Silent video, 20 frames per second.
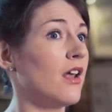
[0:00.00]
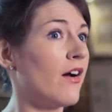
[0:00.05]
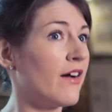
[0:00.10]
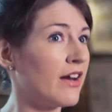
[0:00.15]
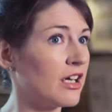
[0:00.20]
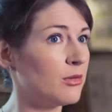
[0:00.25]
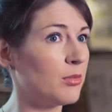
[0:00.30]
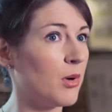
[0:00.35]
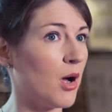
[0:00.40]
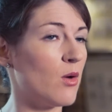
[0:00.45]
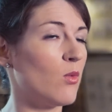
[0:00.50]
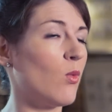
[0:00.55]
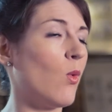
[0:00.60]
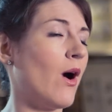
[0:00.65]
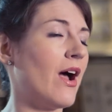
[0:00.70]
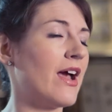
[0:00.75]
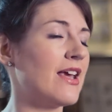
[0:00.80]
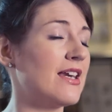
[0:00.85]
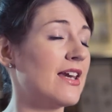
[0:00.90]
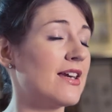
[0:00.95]
Learning about
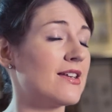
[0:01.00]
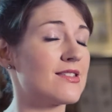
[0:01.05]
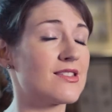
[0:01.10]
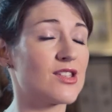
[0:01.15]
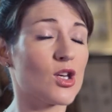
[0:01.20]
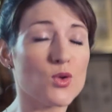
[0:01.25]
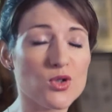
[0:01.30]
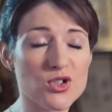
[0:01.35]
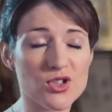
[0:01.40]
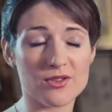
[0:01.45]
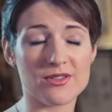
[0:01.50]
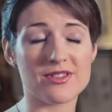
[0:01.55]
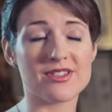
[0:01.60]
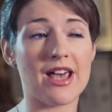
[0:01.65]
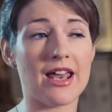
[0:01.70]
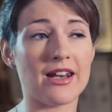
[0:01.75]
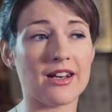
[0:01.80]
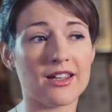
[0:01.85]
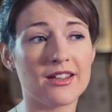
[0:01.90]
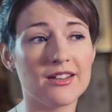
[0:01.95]
wine in a social
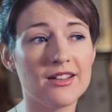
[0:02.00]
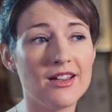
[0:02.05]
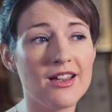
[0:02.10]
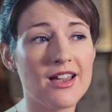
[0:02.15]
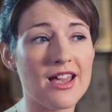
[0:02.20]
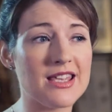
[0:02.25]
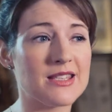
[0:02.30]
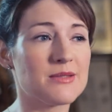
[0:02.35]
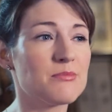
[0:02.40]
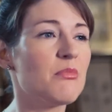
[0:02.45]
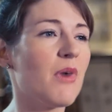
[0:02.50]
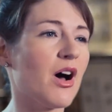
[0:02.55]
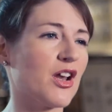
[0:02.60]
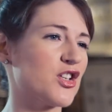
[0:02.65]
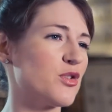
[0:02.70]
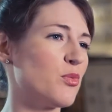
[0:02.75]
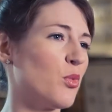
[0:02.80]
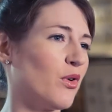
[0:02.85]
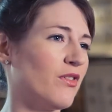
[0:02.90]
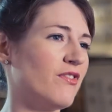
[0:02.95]
setting is
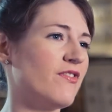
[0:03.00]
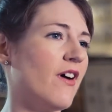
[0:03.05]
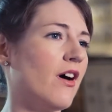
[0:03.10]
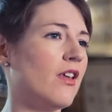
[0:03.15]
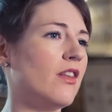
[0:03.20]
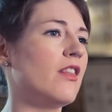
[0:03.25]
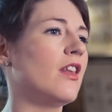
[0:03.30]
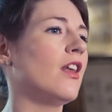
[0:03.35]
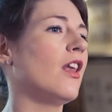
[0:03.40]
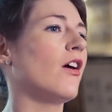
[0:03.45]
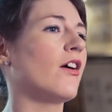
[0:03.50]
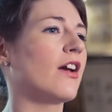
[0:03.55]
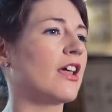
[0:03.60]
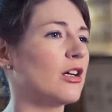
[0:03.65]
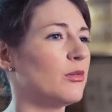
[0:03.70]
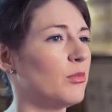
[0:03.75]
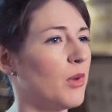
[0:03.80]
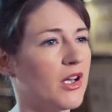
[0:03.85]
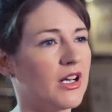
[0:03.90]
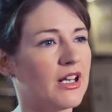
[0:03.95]
much more fun than
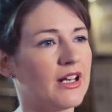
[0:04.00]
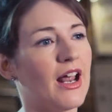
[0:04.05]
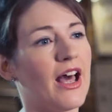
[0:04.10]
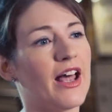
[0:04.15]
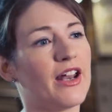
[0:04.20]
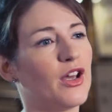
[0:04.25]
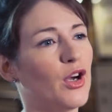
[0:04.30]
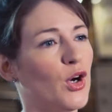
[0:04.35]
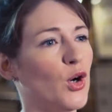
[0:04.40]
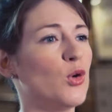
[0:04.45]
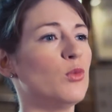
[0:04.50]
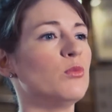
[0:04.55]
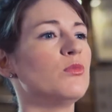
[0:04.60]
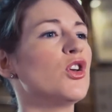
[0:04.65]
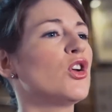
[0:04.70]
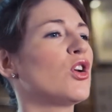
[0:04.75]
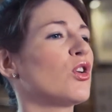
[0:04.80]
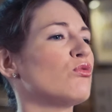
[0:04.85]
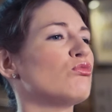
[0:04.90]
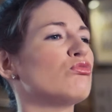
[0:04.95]
learning about it at home.
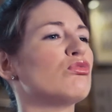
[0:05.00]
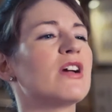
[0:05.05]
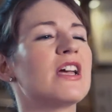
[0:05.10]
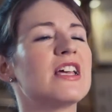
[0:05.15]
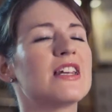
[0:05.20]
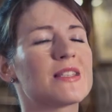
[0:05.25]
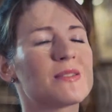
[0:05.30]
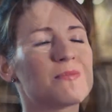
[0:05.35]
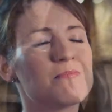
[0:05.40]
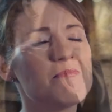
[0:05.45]
You can read as